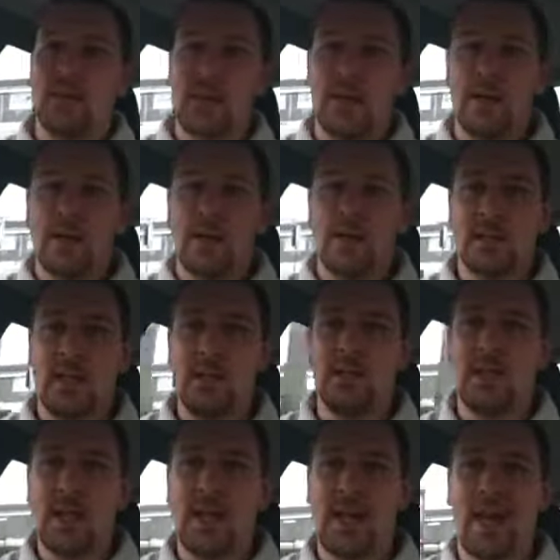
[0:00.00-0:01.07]
They would actually
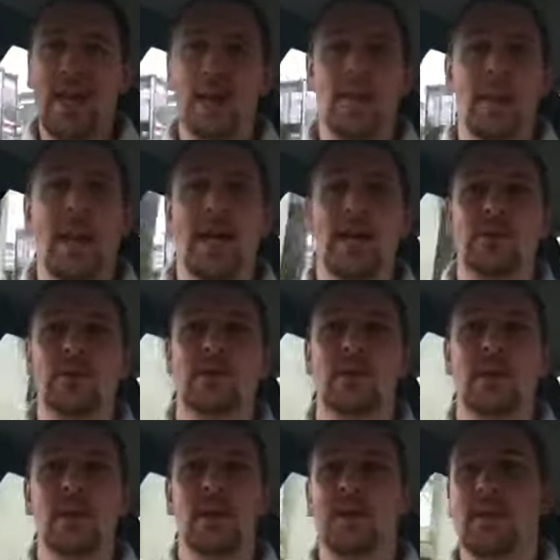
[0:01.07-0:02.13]
read it out loud.
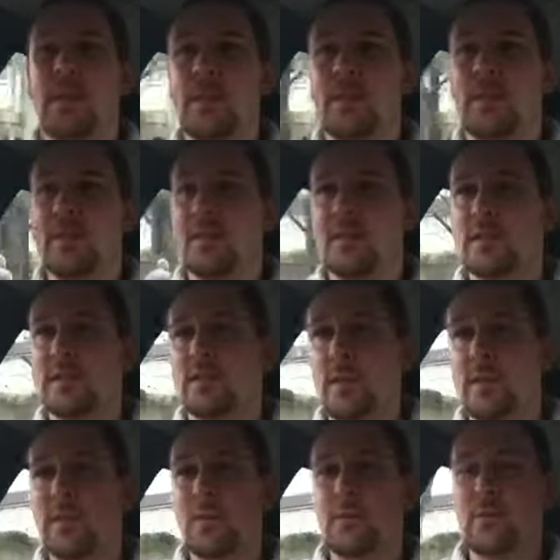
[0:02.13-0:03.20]
The only difference
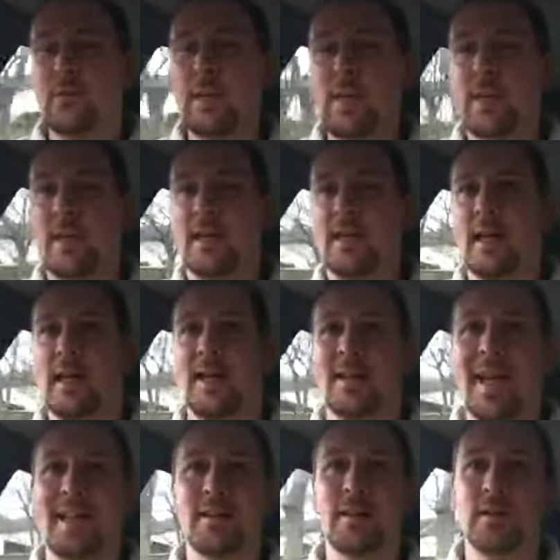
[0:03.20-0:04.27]
with reading in an
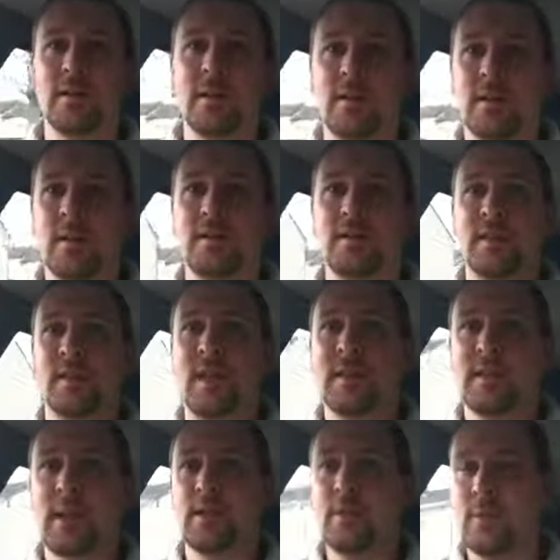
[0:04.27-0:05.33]
adult is often they
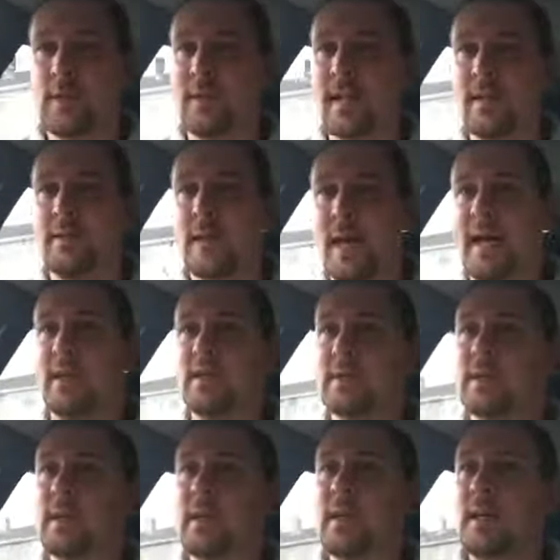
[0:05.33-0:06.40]
don't read out loud.